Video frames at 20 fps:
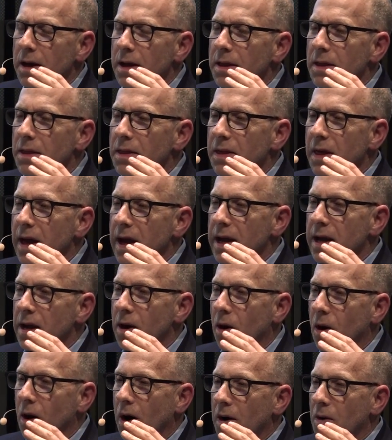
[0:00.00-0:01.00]
they
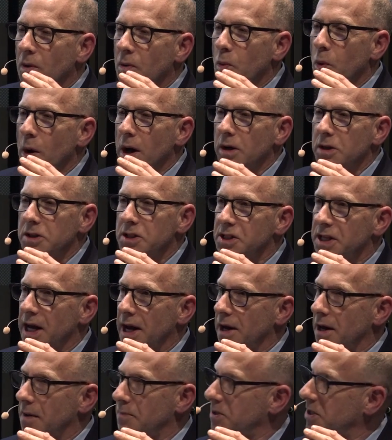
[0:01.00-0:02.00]
are well
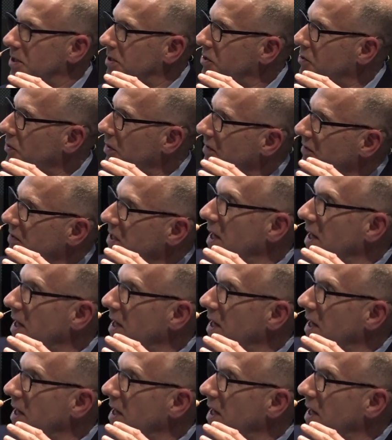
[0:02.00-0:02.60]
set up to sort of